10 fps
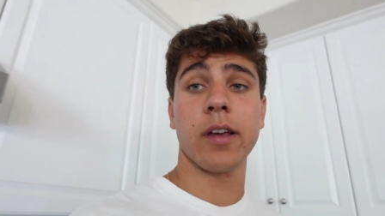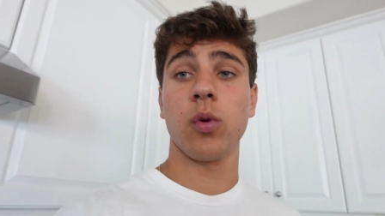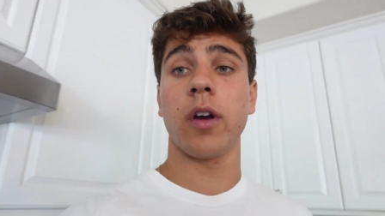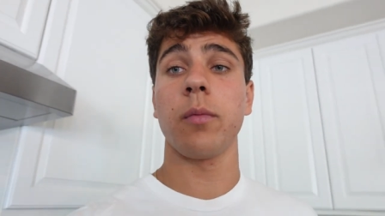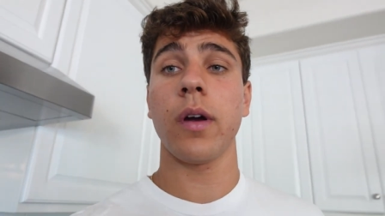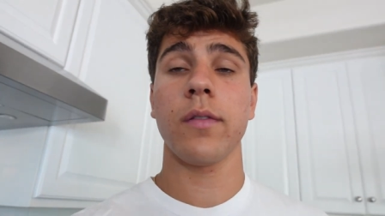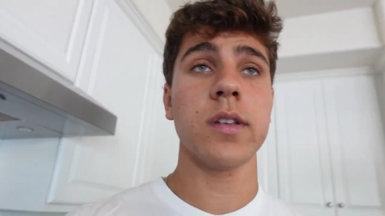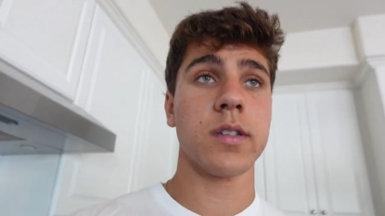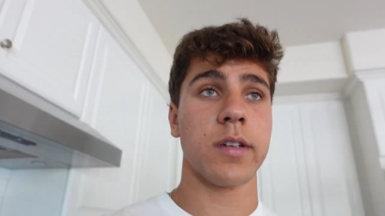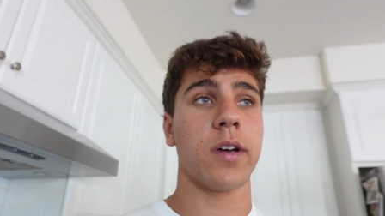and quick
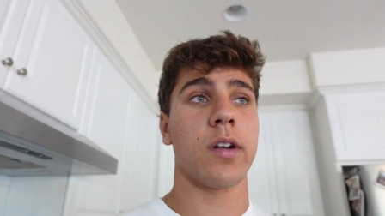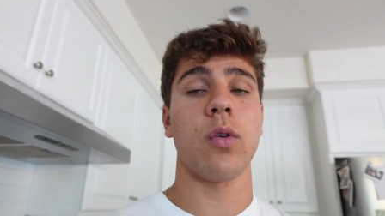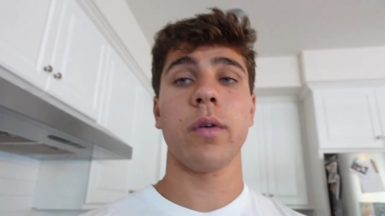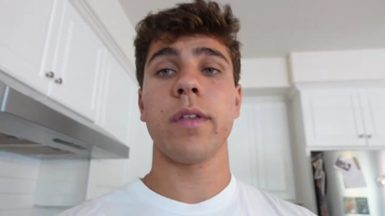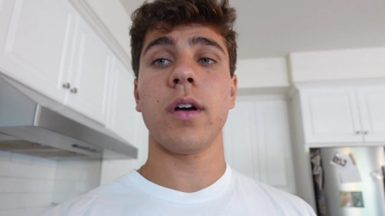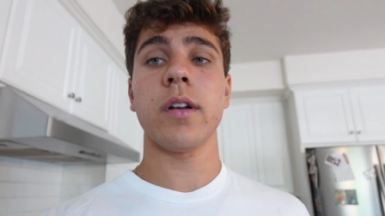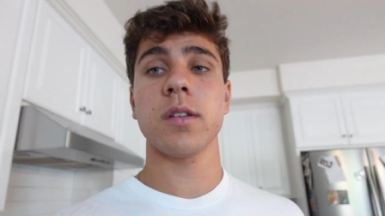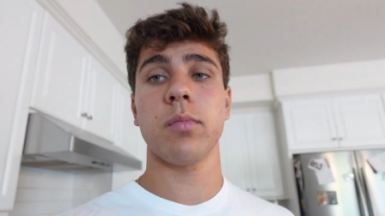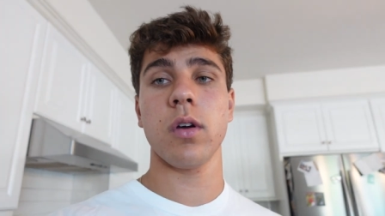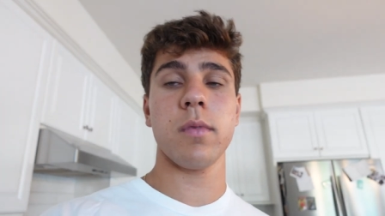breakfast because I got an orthodontist
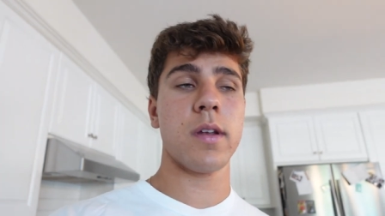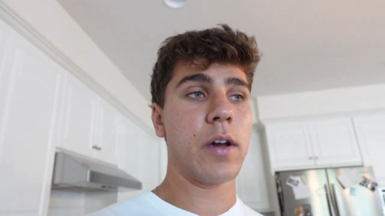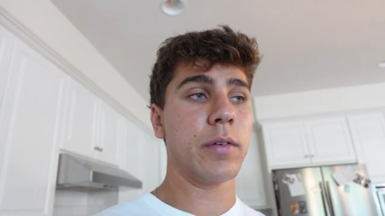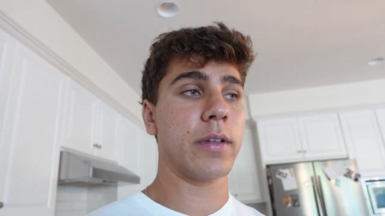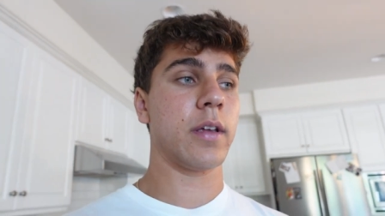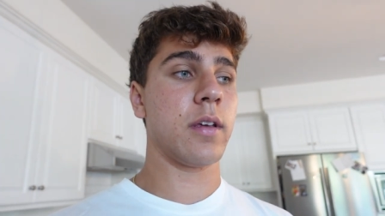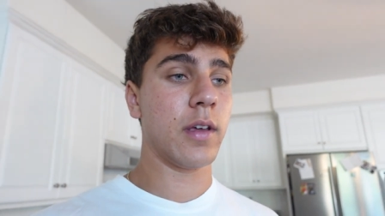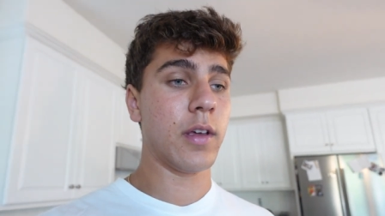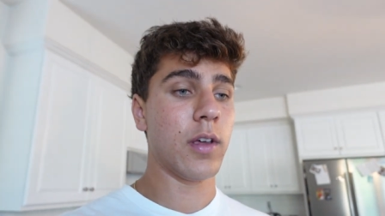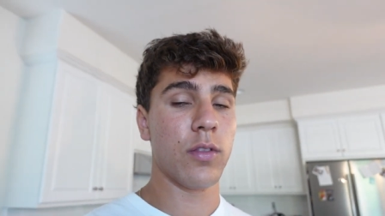appointment now in like
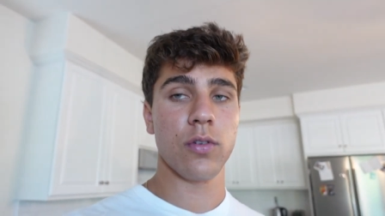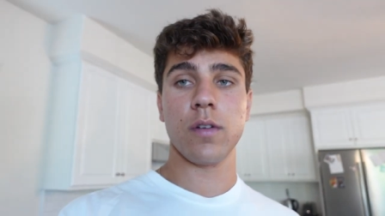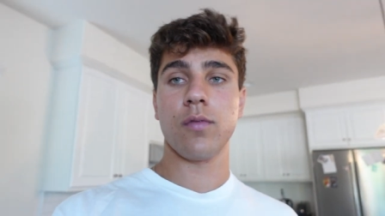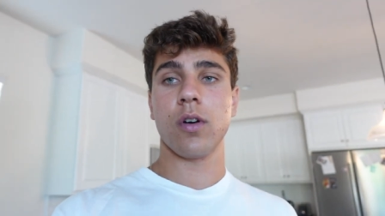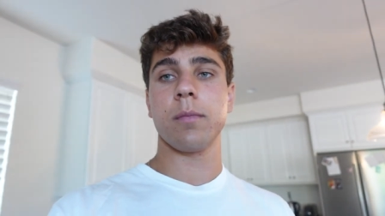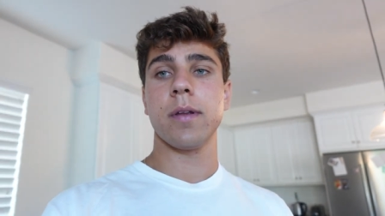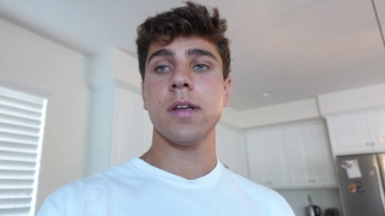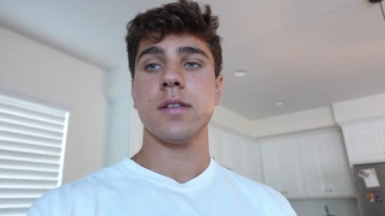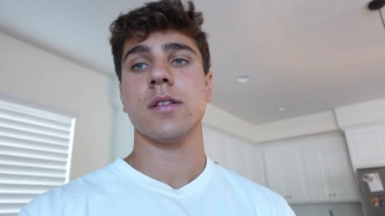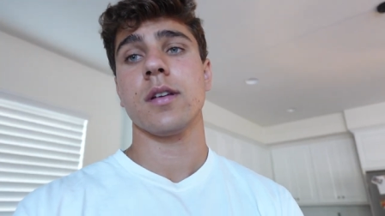30, 40
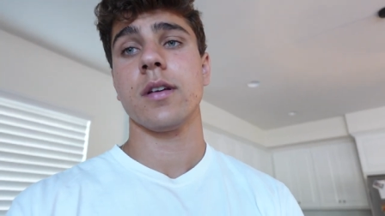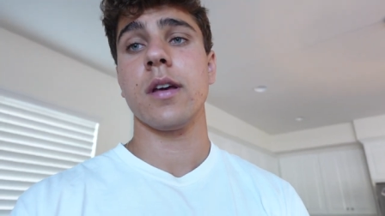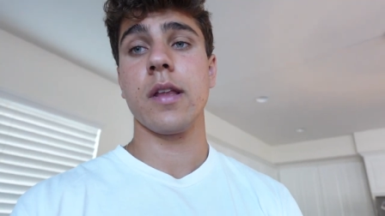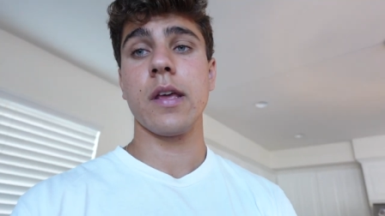minutes. And